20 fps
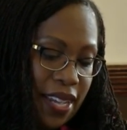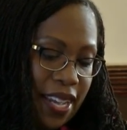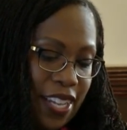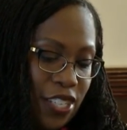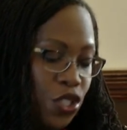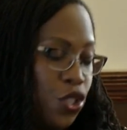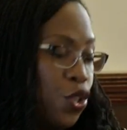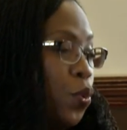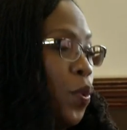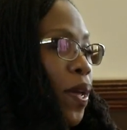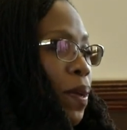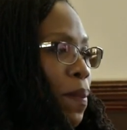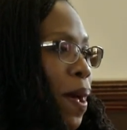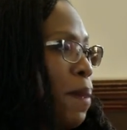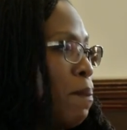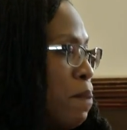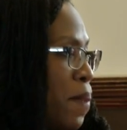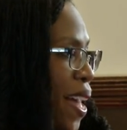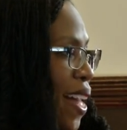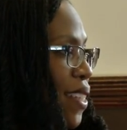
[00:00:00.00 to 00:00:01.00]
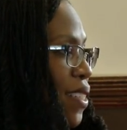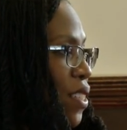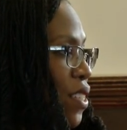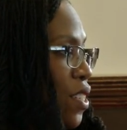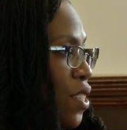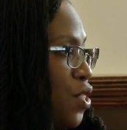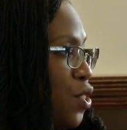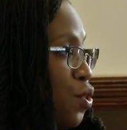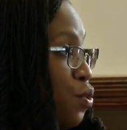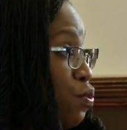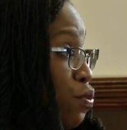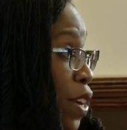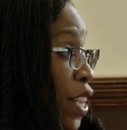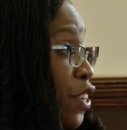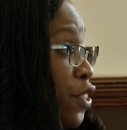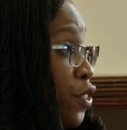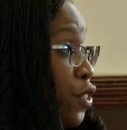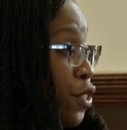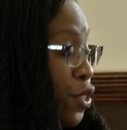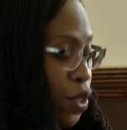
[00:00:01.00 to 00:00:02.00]
and doing my best to
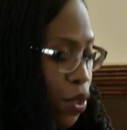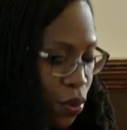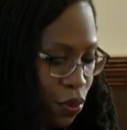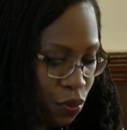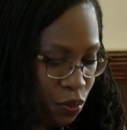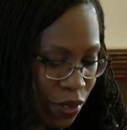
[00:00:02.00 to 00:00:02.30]
render